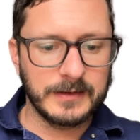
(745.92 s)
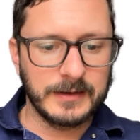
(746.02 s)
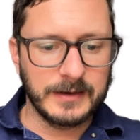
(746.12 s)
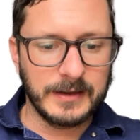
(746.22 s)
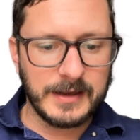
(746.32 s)

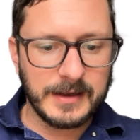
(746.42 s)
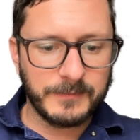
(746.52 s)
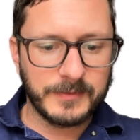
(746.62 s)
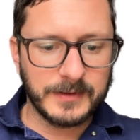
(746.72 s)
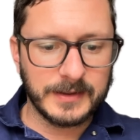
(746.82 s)
an
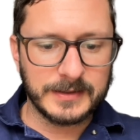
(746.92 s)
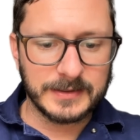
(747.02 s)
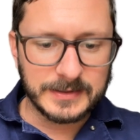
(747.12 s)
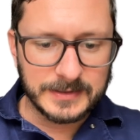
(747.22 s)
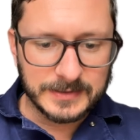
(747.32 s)
app
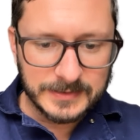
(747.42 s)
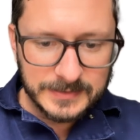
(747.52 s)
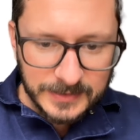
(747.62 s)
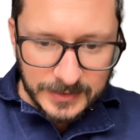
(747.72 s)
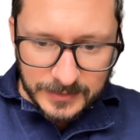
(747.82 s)
that
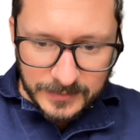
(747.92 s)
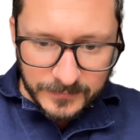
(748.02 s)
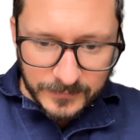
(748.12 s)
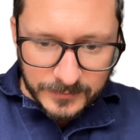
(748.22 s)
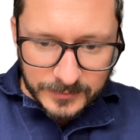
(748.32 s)
is an
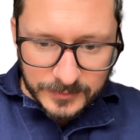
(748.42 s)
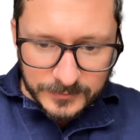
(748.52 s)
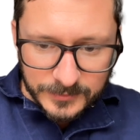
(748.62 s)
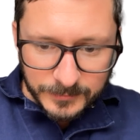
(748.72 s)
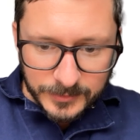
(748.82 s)
end-of learning
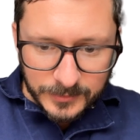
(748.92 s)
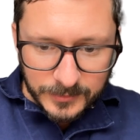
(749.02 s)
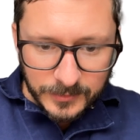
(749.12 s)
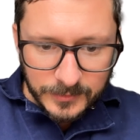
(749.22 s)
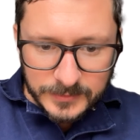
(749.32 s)
user input the
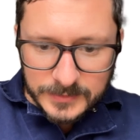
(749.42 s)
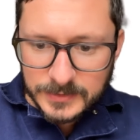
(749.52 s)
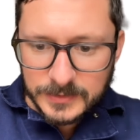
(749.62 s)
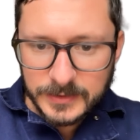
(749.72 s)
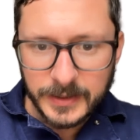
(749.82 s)

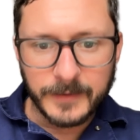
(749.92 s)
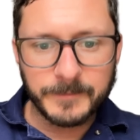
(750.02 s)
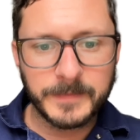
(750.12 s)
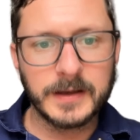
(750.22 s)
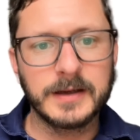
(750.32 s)
currency. Yeah.
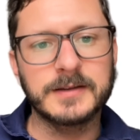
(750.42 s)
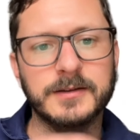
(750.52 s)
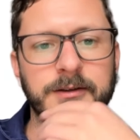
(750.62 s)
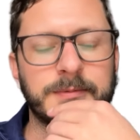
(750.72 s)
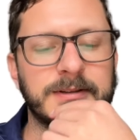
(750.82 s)

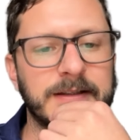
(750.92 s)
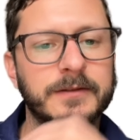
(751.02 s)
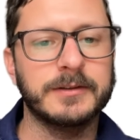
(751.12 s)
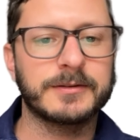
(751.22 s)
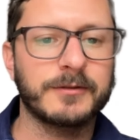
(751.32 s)
So you're supposed to
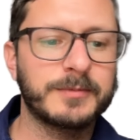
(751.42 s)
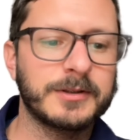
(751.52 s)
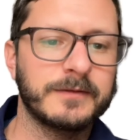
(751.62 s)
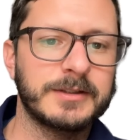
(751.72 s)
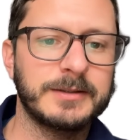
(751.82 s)
give a
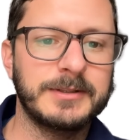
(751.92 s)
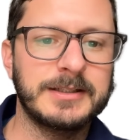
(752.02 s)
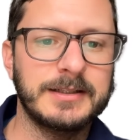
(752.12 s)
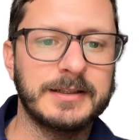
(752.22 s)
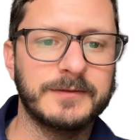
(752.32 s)
description of a
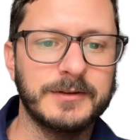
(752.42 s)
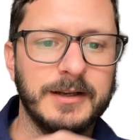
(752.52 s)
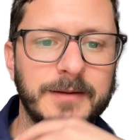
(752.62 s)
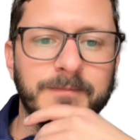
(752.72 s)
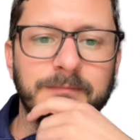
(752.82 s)
GPT. It gives you a
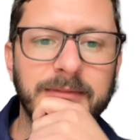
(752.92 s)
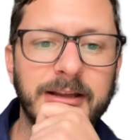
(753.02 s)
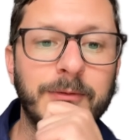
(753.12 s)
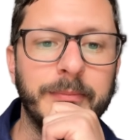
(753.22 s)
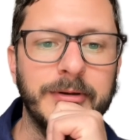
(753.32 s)
name.
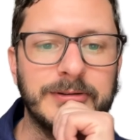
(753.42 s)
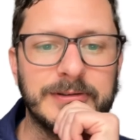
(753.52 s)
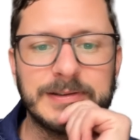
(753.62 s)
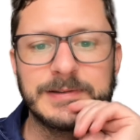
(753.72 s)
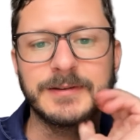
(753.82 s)
Lingua
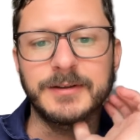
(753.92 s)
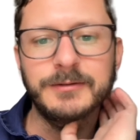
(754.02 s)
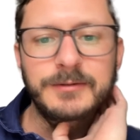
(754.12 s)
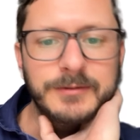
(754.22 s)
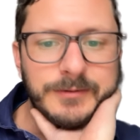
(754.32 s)
Boost.
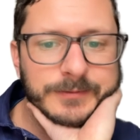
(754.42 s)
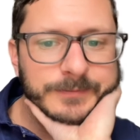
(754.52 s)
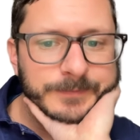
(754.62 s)
Ooh.